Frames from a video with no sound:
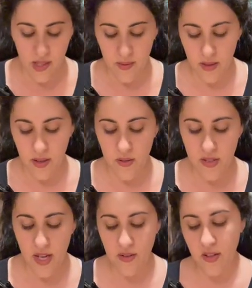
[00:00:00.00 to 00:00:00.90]
it goes
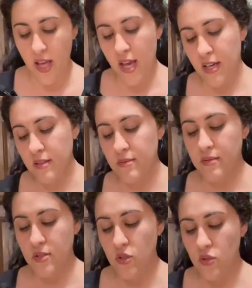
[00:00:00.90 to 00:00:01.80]
down to like
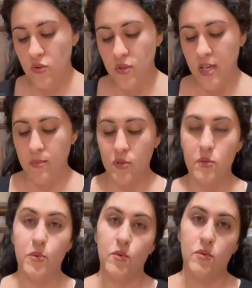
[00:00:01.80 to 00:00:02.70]
2
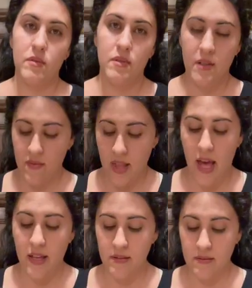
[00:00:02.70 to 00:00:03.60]
tablespoons, if that.
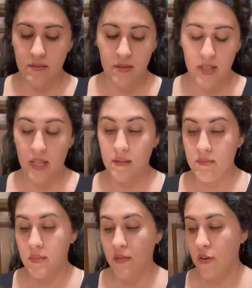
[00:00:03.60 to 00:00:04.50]
So
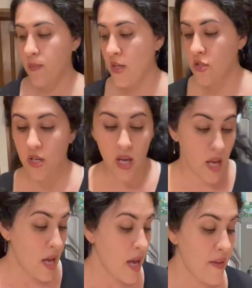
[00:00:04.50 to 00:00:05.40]
not very much.
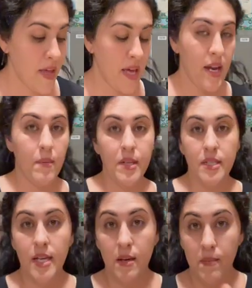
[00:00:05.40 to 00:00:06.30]
And then I'm gonna
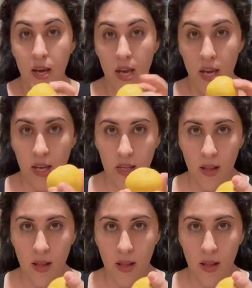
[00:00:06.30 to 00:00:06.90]
take my